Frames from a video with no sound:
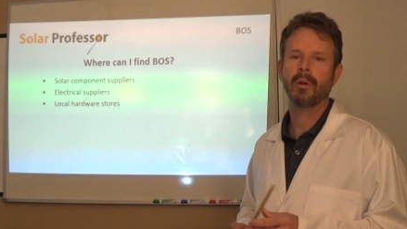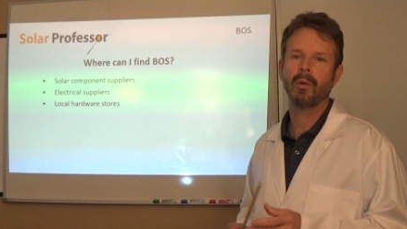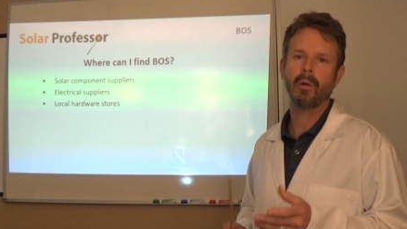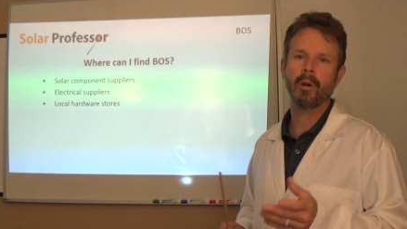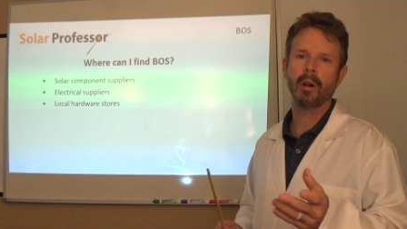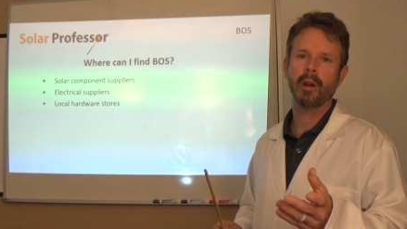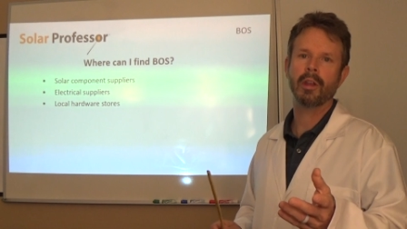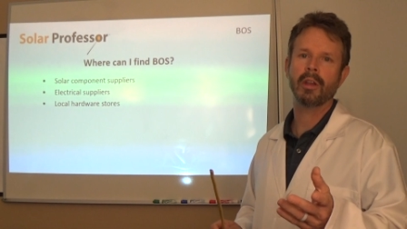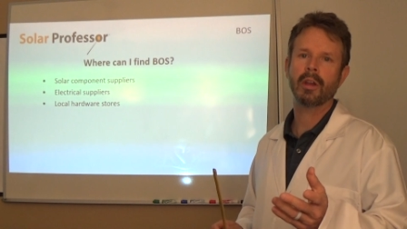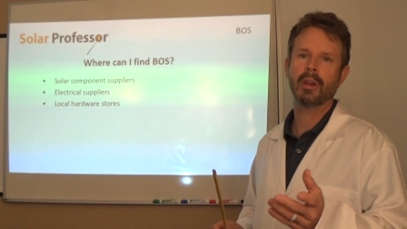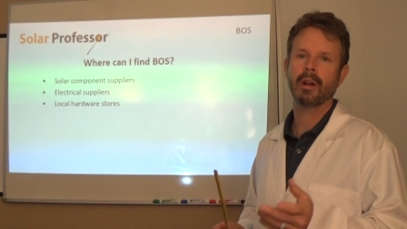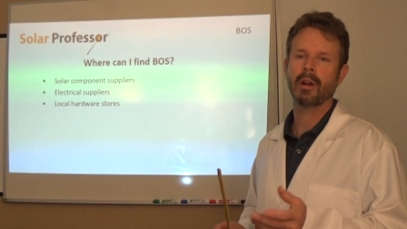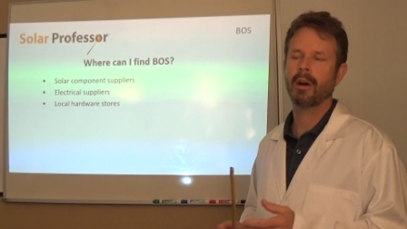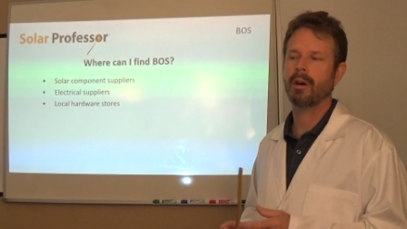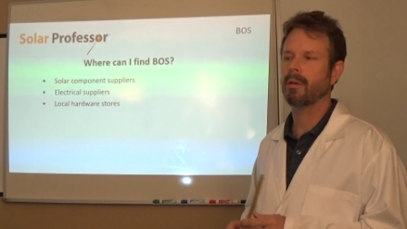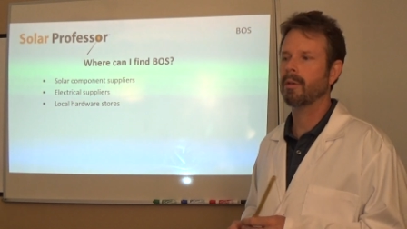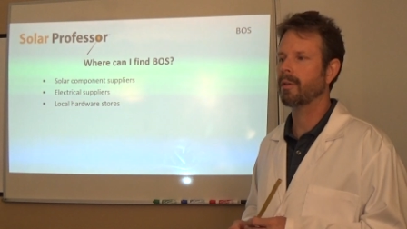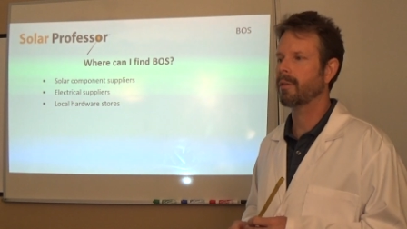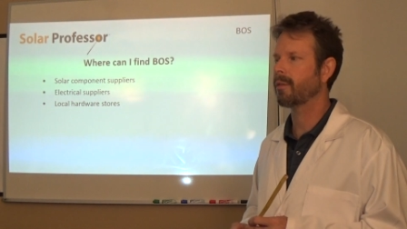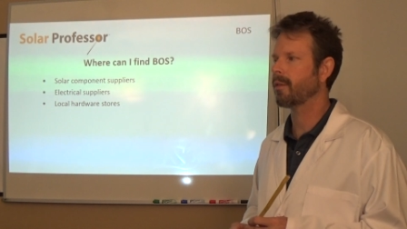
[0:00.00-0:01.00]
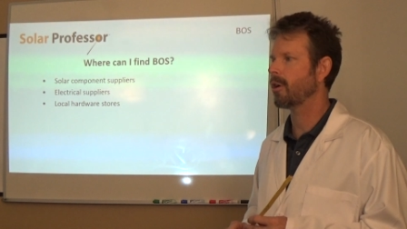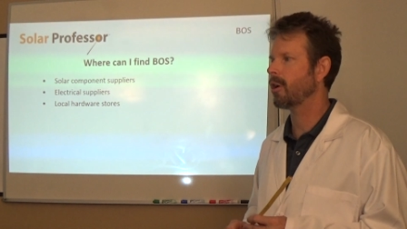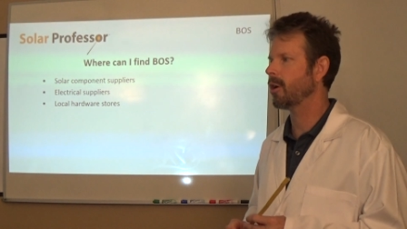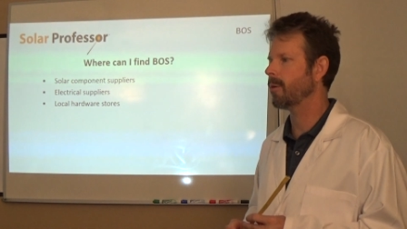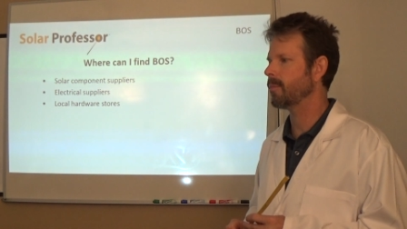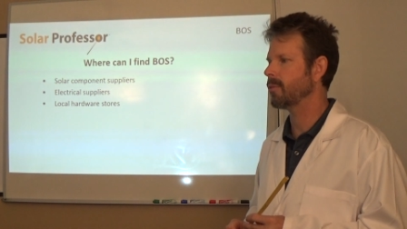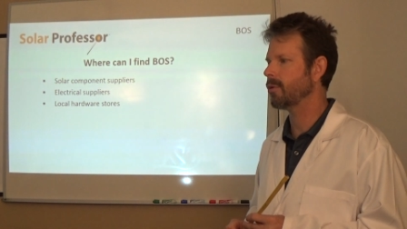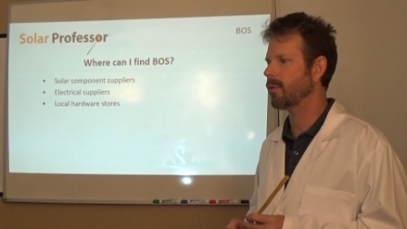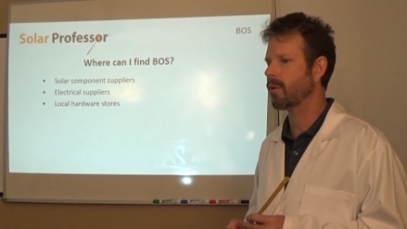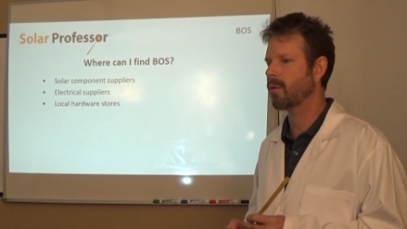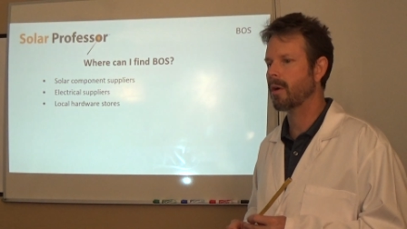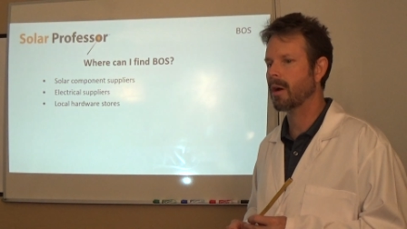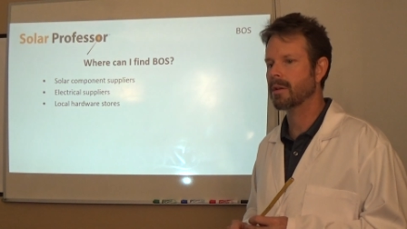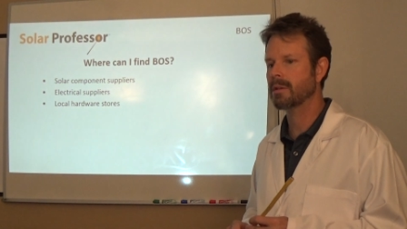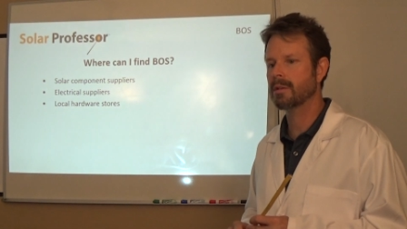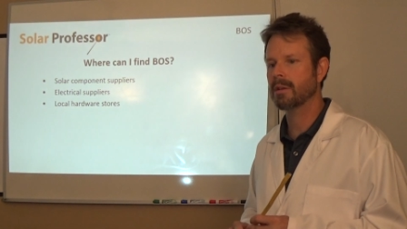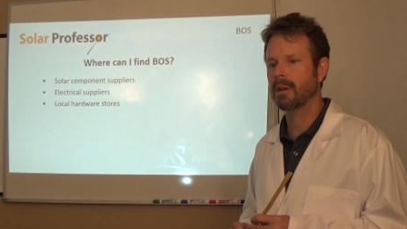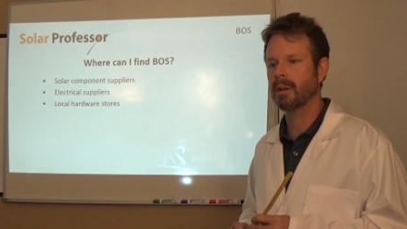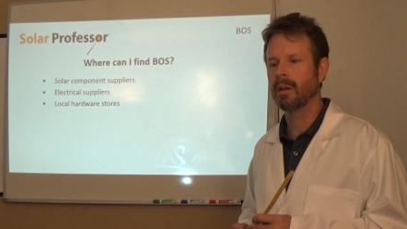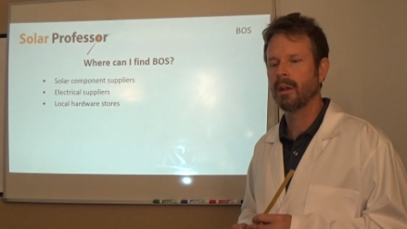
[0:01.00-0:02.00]
Or you can always um, do a
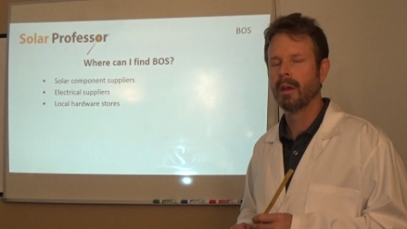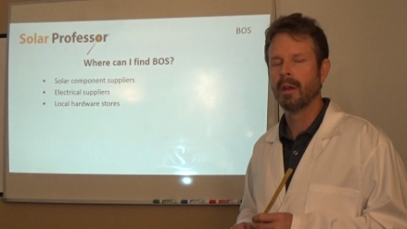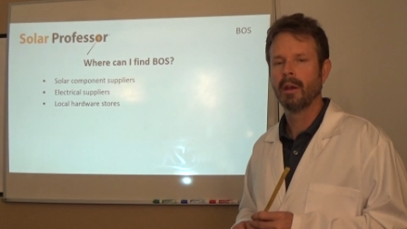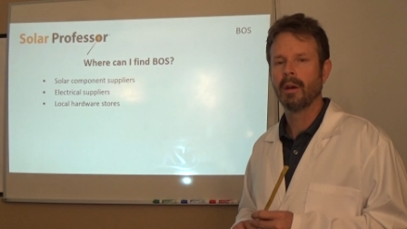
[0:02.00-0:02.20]
question